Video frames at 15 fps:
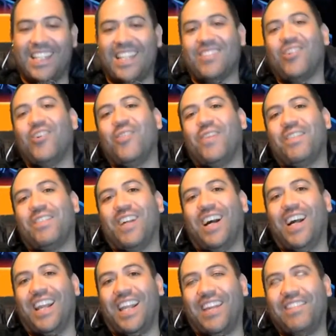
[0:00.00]
That's all we've
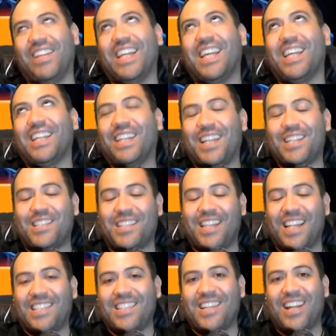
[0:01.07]
got it. I mean,
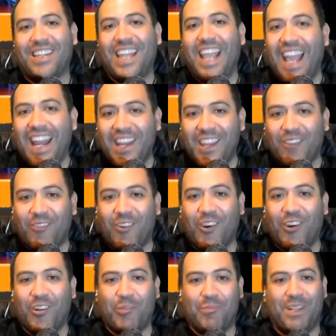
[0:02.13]
that's not the end of the
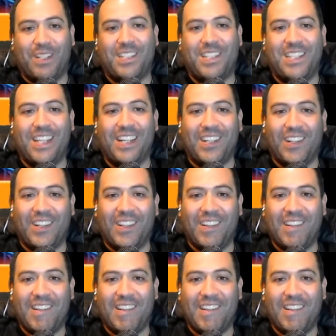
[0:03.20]
world, but still.